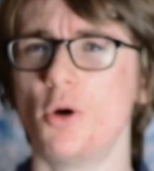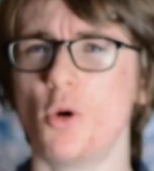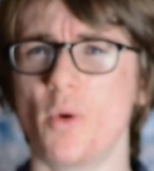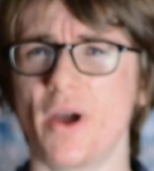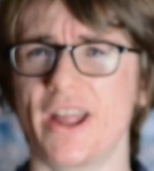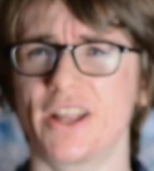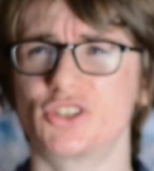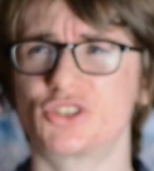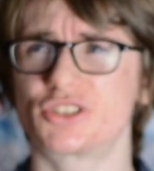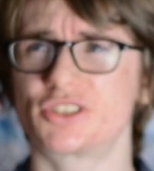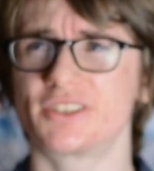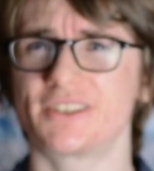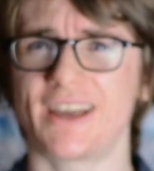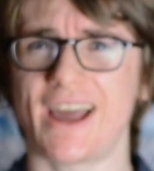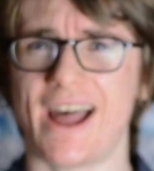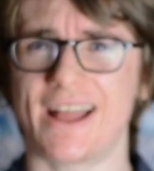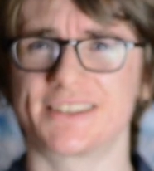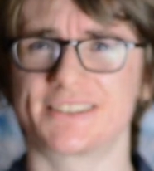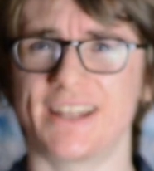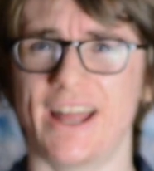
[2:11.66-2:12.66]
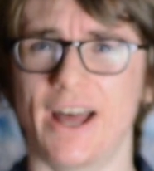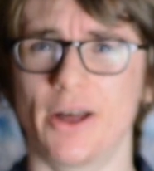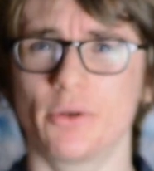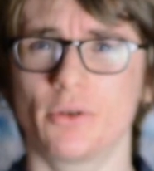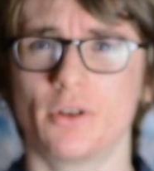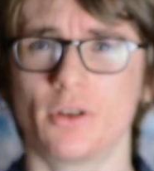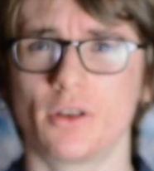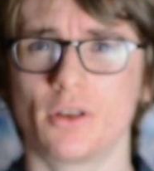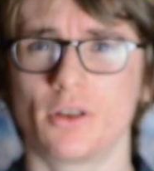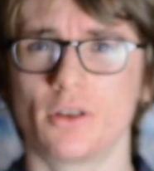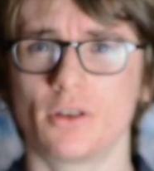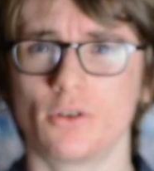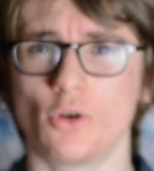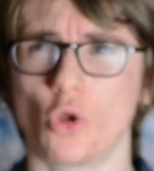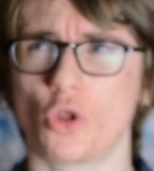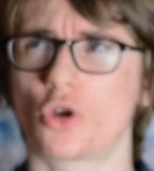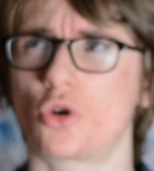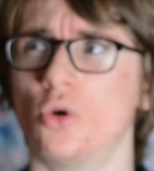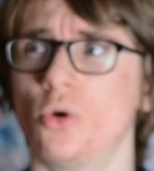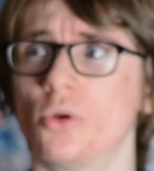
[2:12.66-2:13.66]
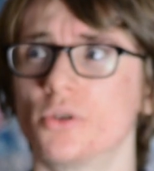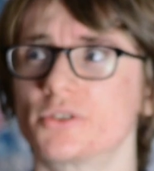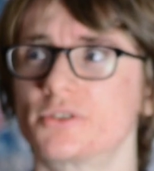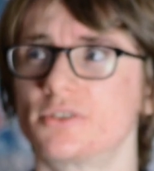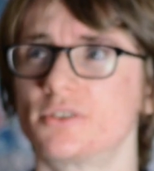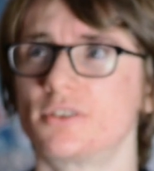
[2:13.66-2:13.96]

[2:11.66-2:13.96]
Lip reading: Bewitched, hands down. Or The Cause.